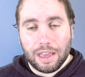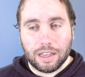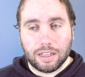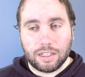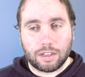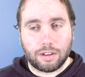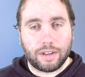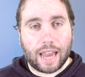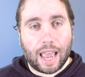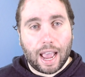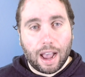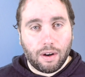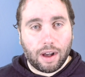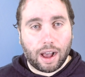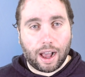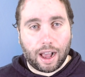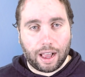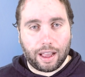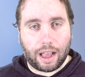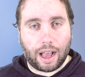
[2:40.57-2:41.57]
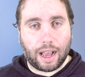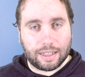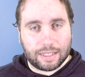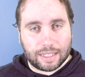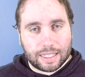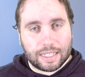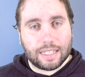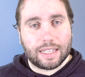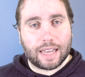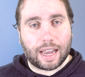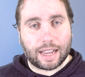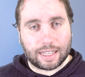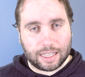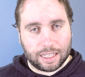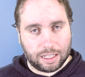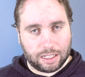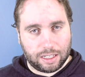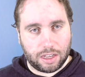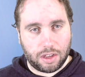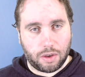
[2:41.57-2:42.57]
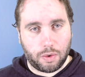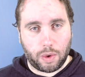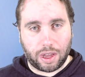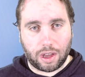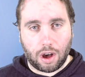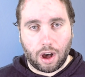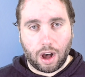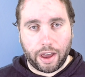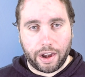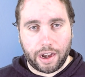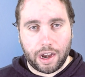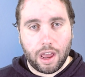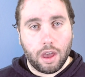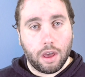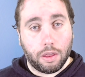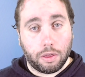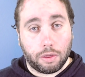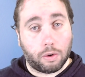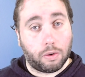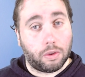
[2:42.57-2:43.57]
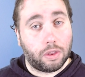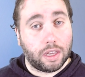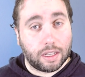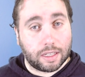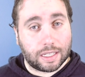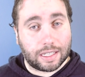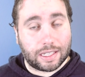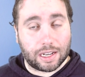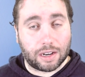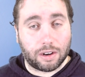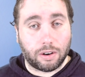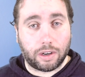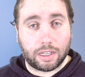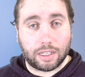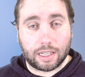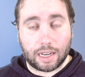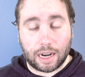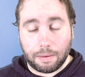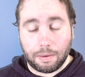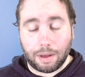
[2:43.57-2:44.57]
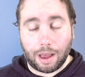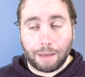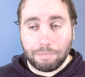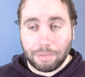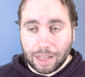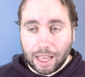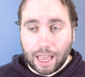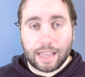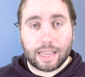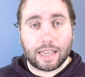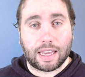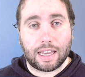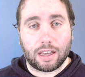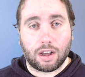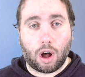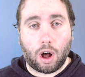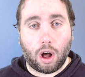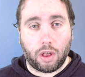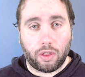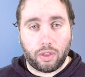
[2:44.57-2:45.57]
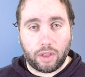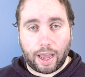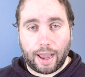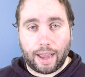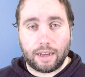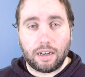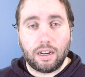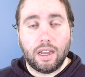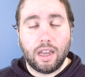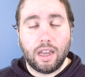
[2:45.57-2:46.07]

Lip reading: So now I see that continuing on through this series, and I'm liking all that.